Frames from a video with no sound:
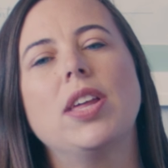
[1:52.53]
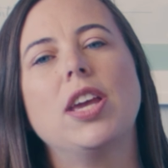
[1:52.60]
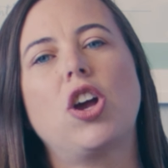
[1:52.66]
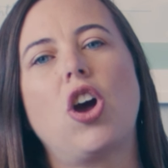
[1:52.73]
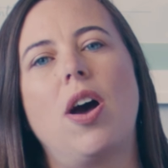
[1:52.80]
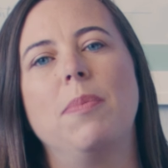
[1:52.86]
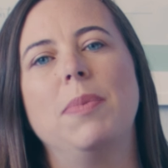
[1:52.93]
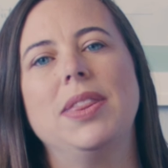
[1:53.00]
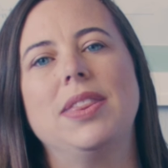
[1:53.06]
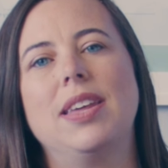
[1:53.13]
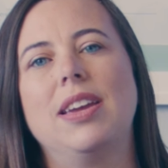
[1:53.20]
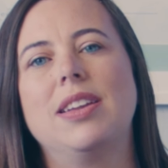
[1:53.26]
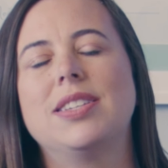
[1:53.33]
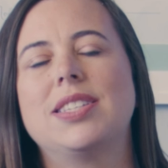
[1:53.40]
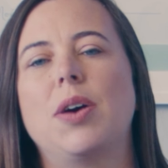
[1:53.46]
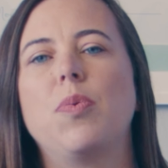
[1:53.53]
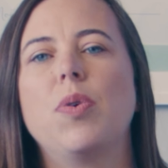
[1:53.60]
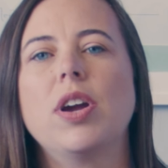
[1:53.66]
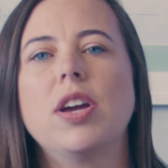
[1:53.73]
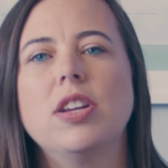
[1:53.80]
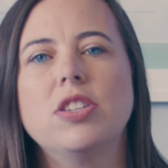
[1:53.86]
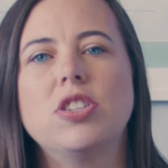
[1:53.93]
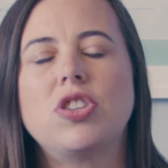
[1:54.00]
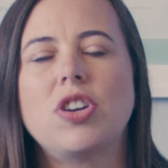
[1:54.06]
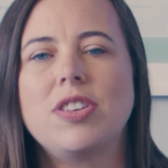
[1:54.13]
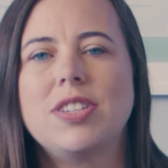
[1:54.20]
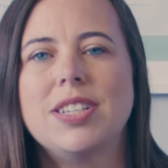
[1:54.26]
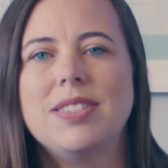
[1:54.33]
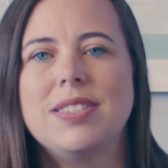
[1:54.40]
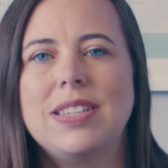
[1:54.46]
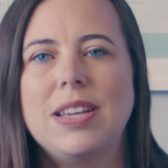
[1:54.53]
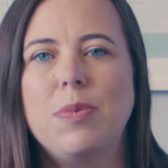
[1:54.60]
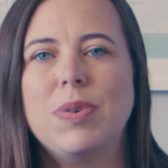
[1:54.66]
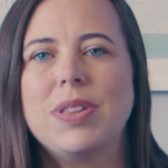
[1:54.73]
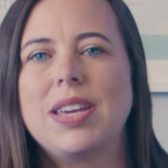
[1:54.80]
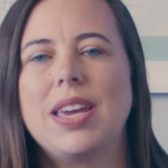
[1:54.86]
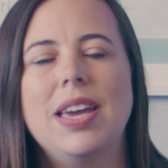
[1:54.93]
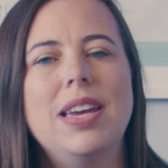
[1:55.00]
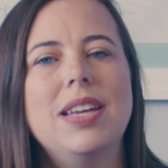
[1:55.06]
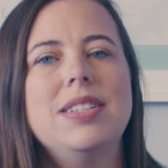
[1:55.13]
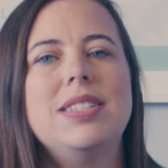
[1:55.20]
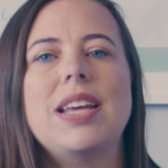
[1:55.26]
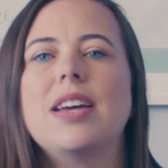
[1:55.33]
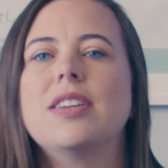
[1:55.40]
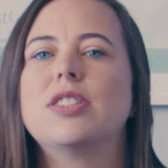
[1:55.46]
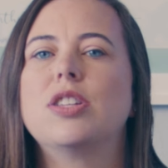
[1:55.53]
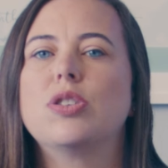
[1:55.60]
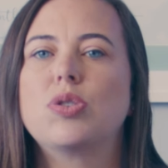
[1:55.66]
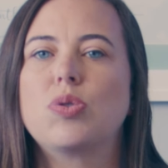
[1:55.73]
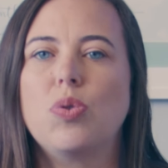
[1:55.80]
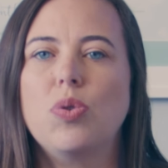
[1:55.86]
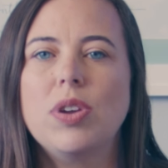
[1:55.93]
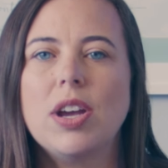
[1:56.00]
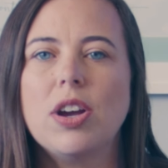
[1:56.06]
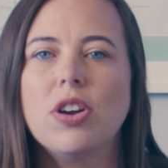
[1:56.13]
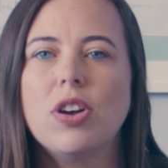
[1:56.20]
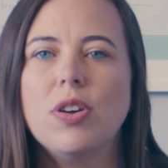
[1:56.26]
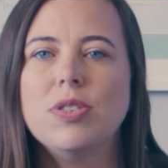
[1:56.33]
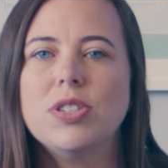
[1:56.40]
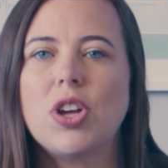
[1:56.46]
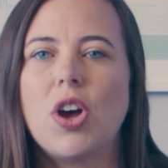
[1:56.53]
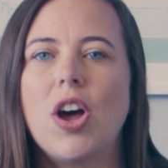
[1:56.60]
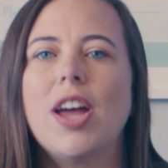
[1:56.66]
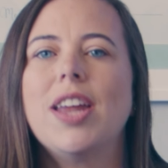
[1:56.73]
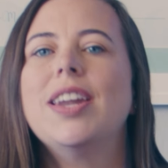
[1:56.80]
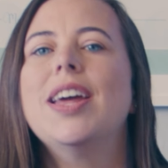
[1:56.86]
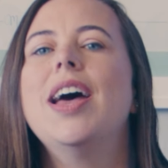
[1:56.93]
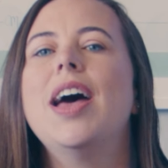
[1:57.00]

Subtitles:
really common things that we're going to start to see with kids as the school year goes on,